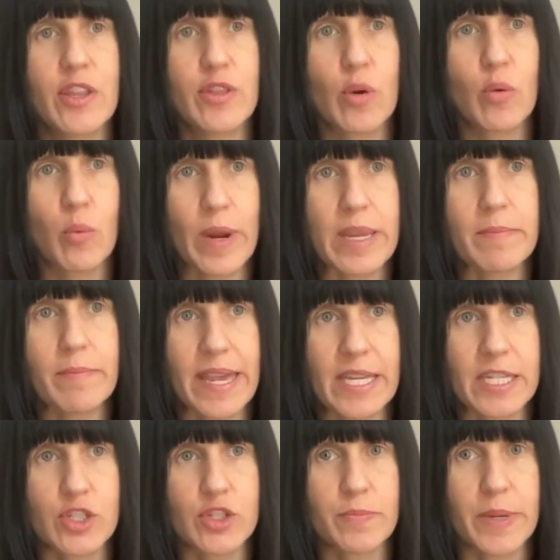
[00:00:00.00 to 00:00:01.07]
the weight
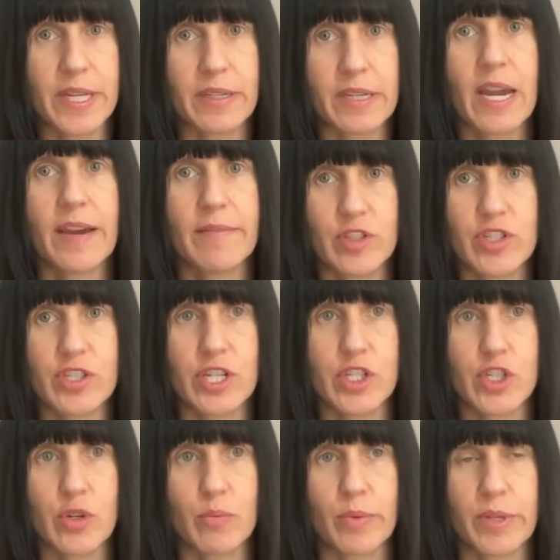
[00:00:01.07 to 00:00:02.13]
management
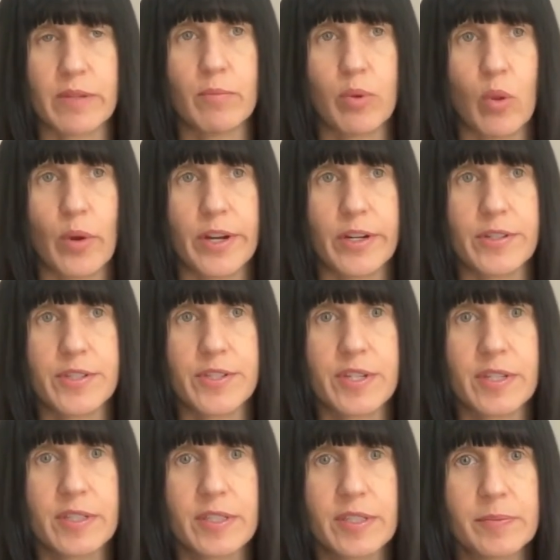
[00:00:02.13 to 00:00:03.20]
conversation with employers?